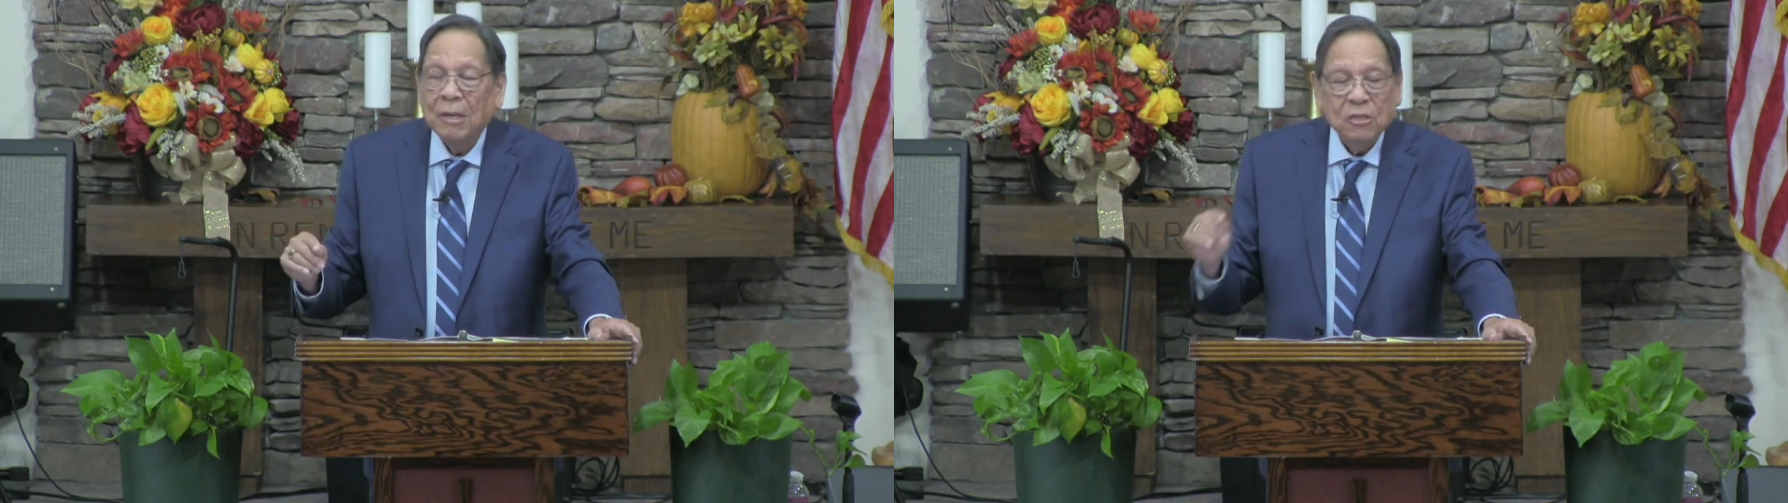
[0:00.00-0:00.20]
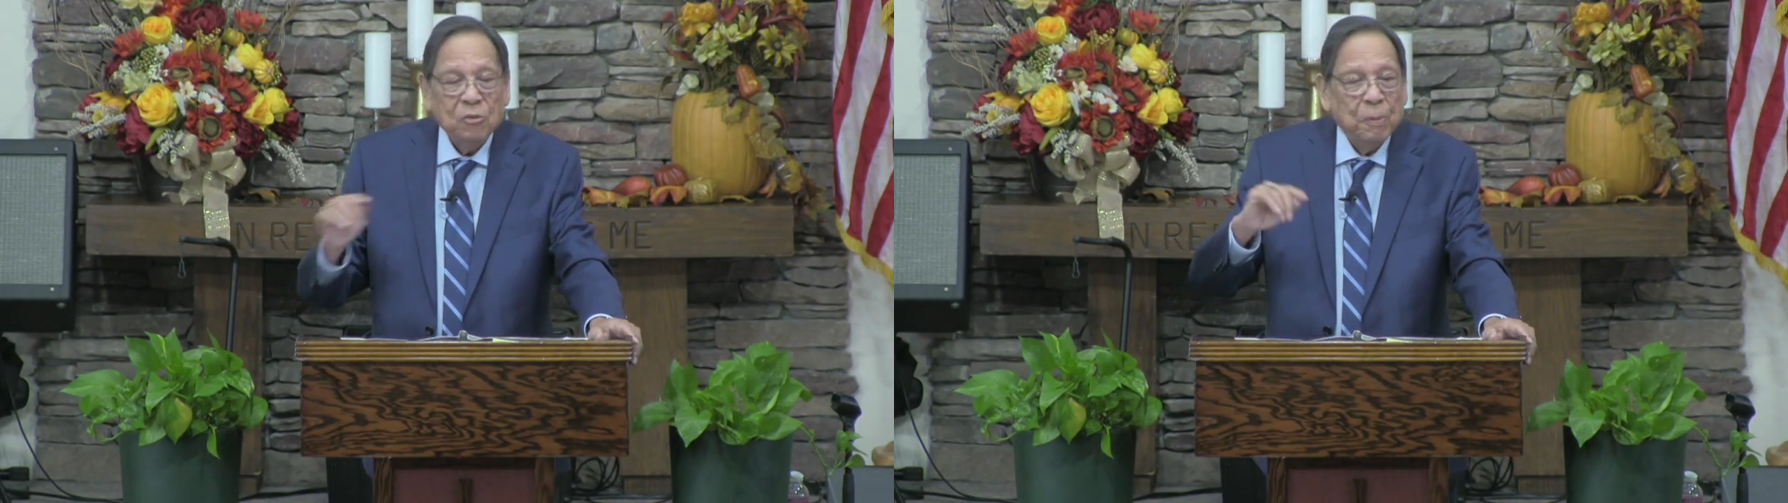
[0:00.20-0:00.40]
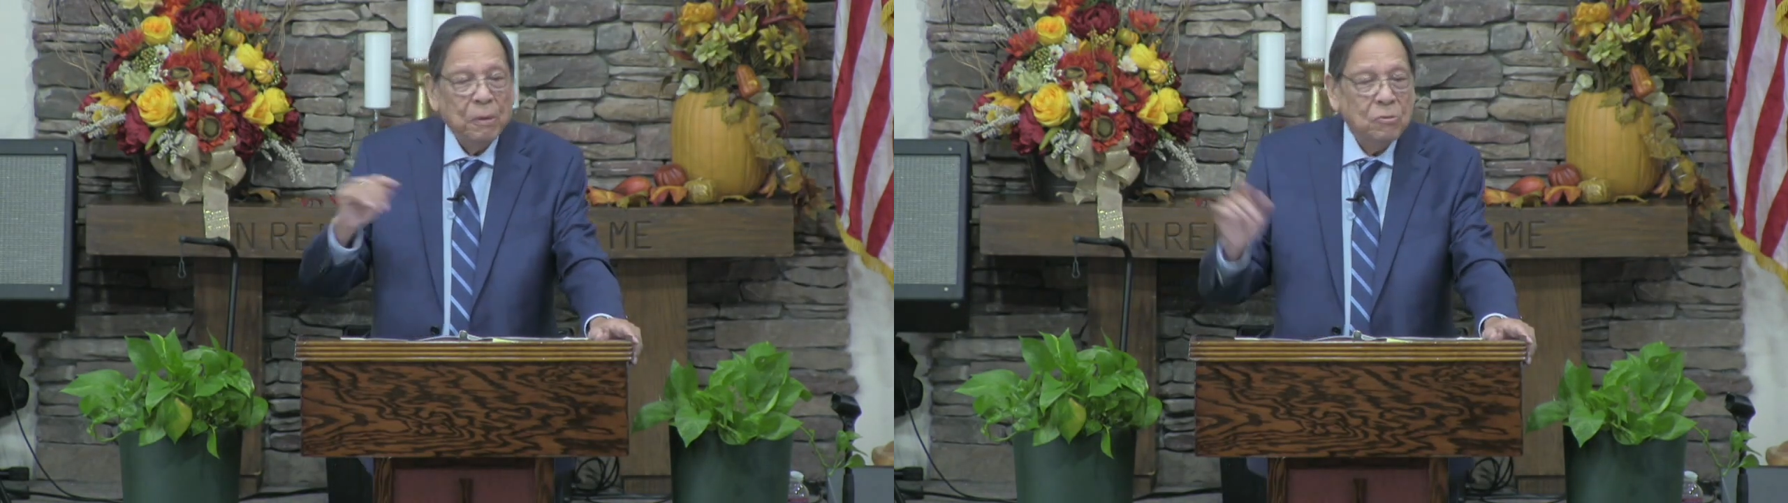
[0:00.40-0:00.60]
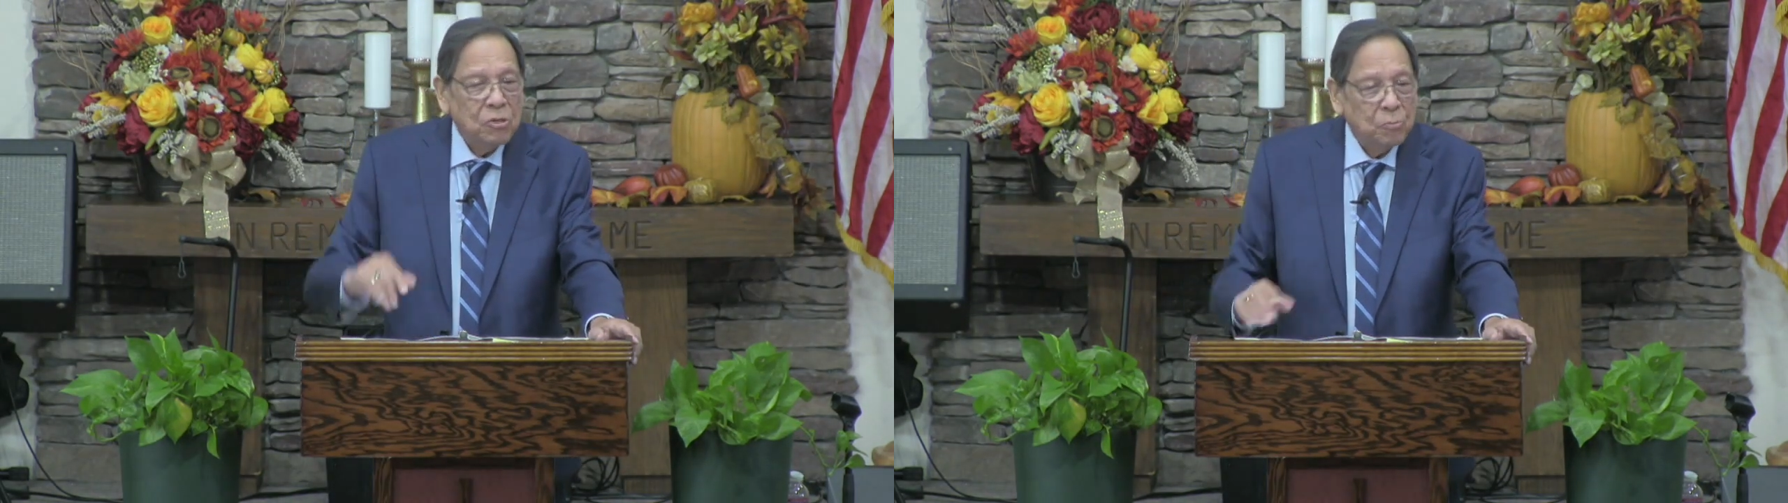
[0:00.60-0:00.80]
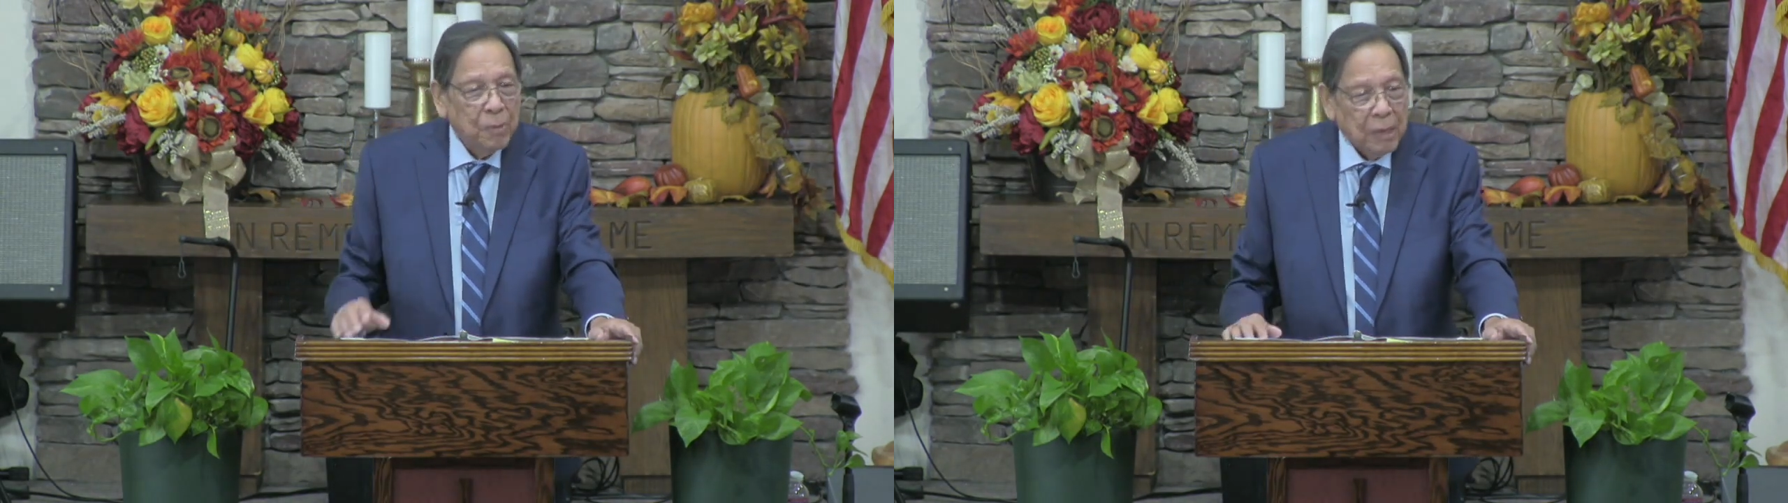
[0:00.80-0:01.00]

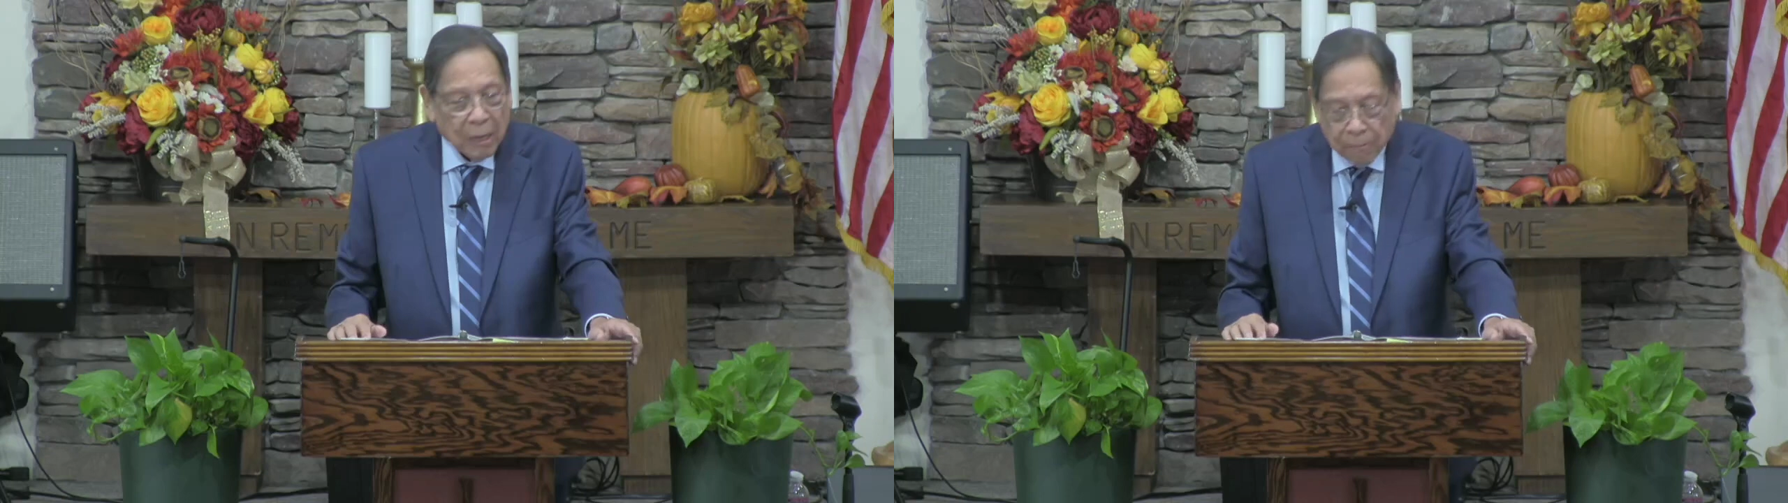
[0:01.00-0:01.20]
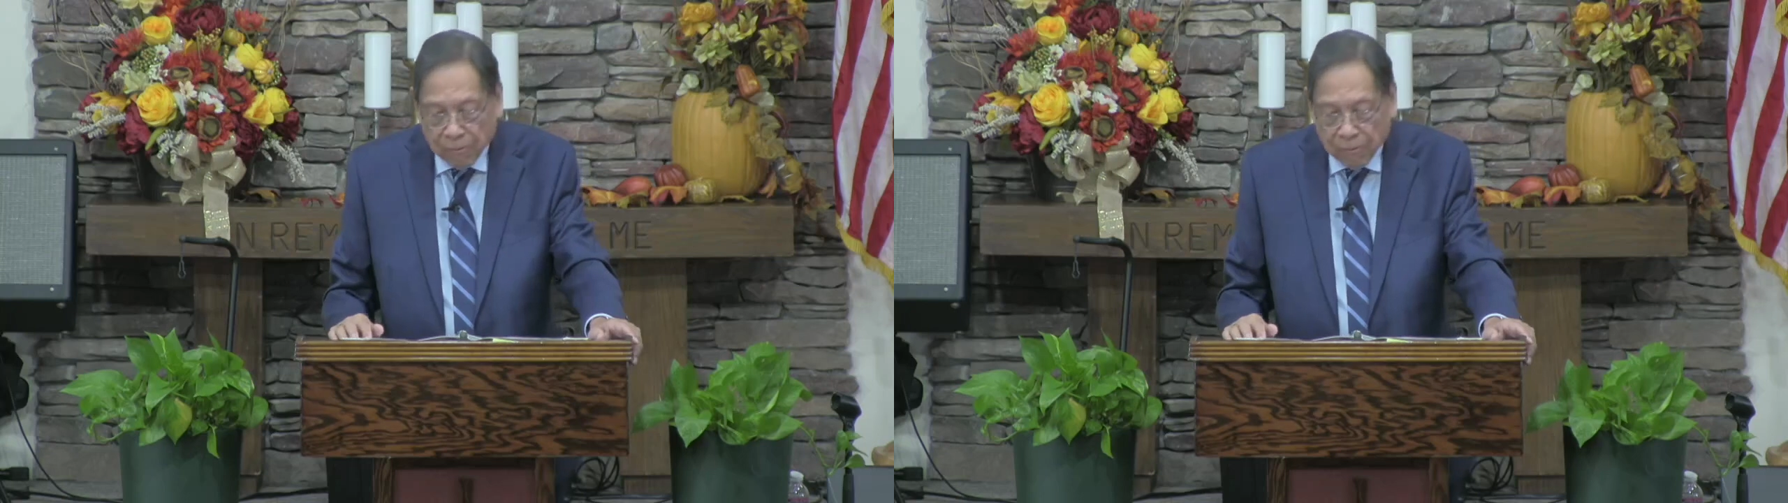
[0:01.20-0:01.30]
spiritually speaking,